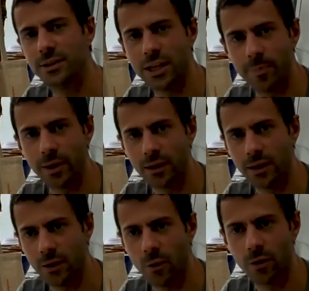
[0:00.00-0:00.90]

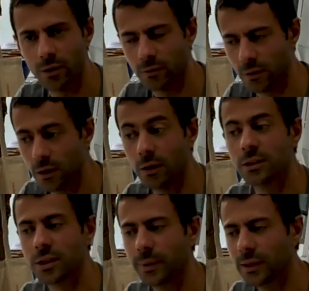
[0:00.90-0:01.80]
typically or, or
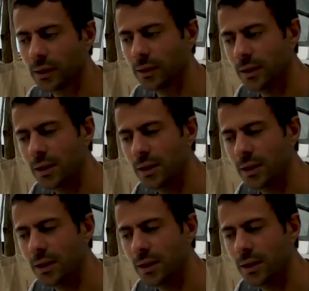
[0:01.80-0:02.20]
ultimately